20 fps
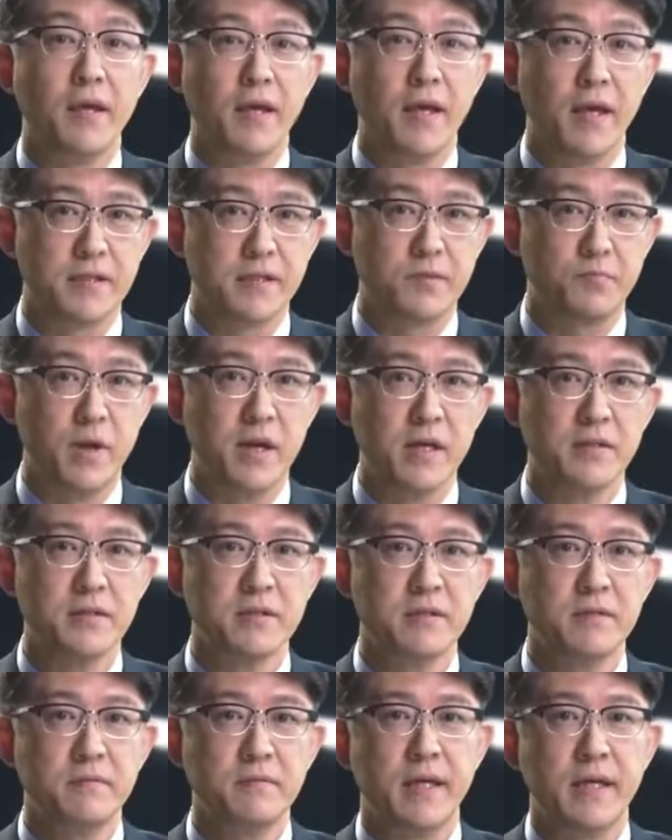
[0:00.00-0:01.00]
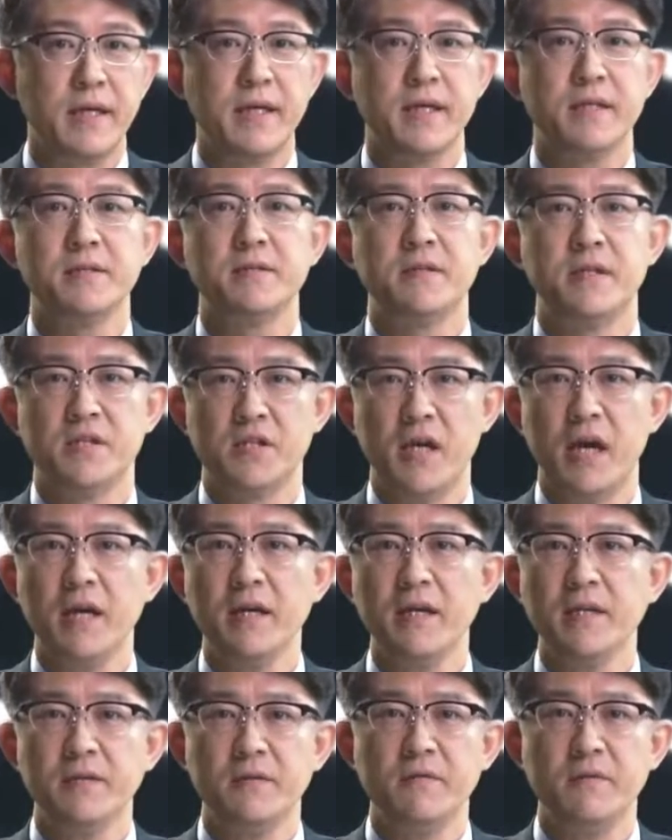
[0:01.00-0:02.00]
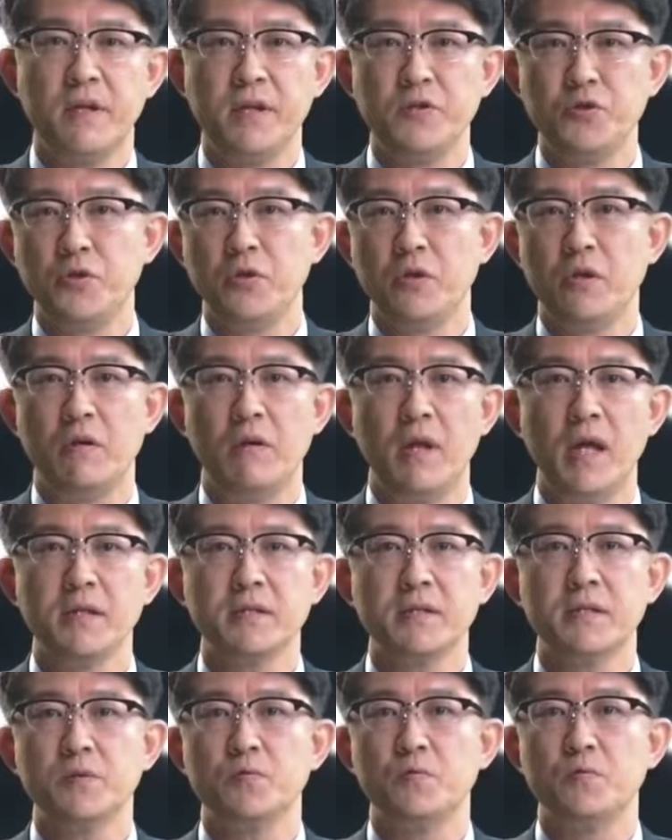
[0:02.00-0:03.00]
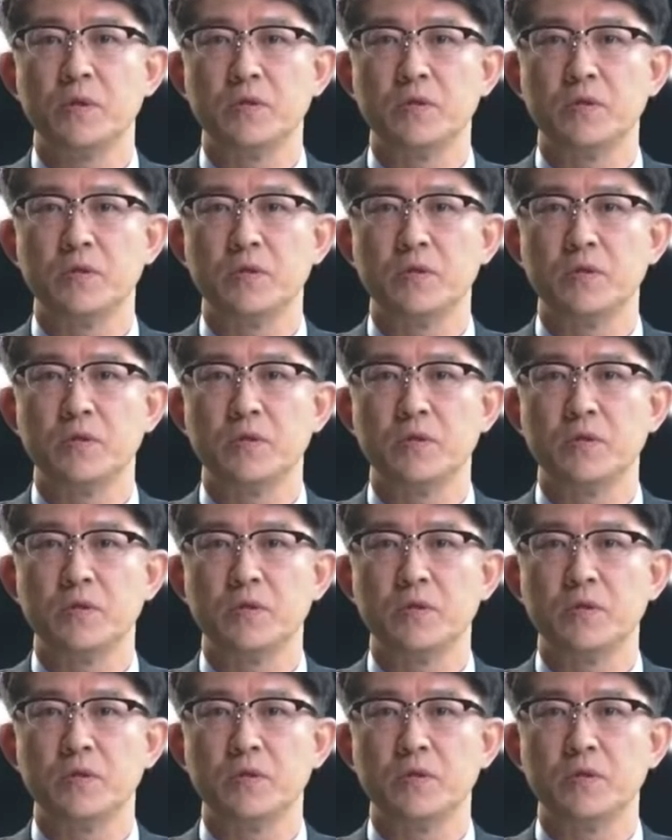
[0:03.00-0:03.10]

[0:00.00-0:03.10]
He expressed his desire to ensure Lexus